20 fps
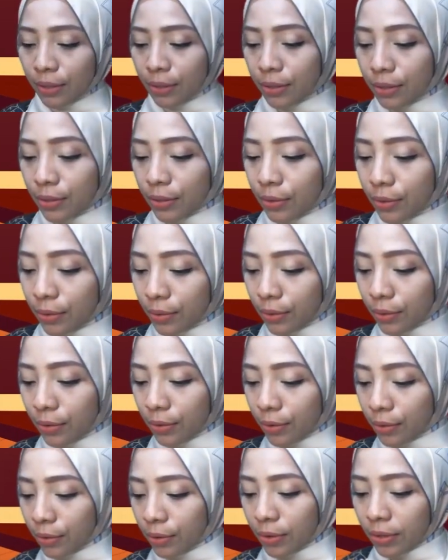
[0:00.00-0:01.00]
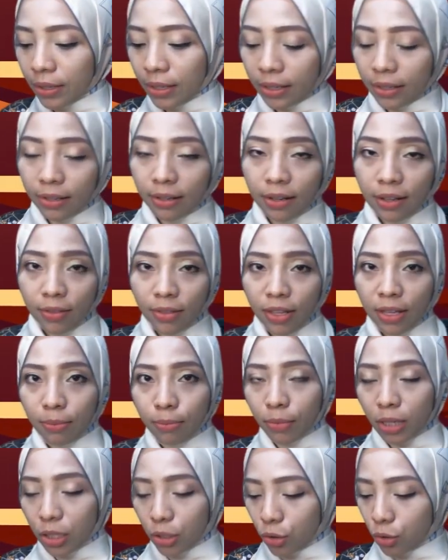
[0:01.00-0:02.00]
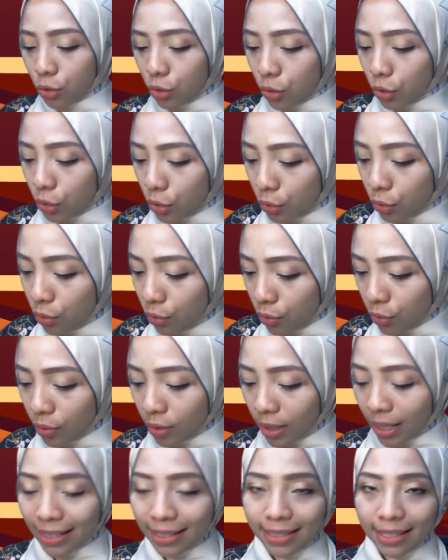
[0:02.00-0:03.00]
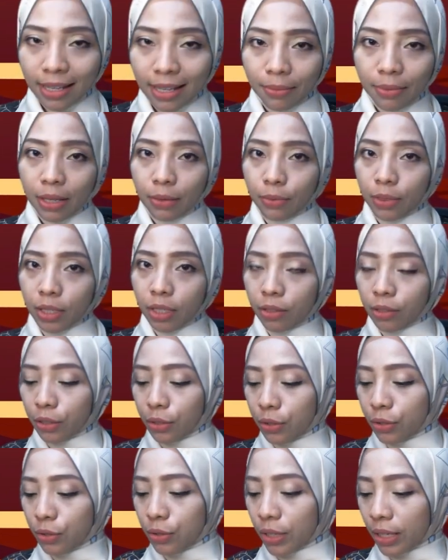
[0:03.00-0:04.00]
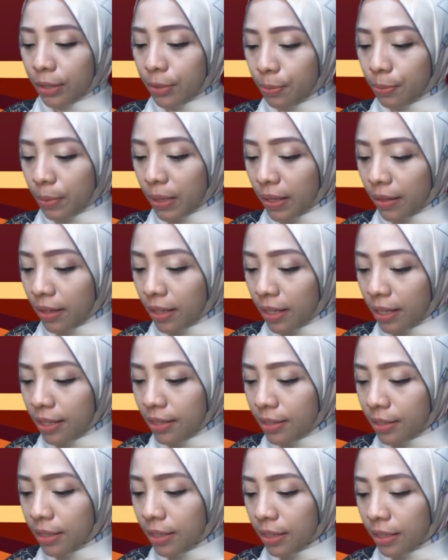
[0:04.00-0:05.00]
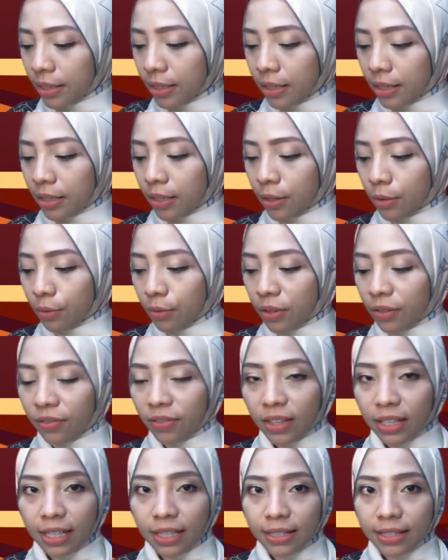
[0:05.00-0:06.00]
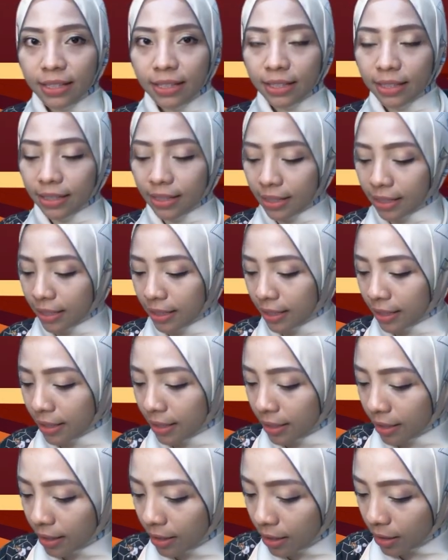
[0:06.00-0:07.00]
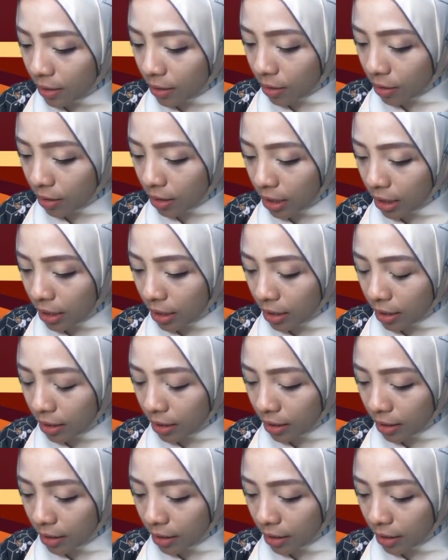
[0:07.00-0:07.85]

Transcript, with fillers: so nothing much to do except that we are going to expand this with this okay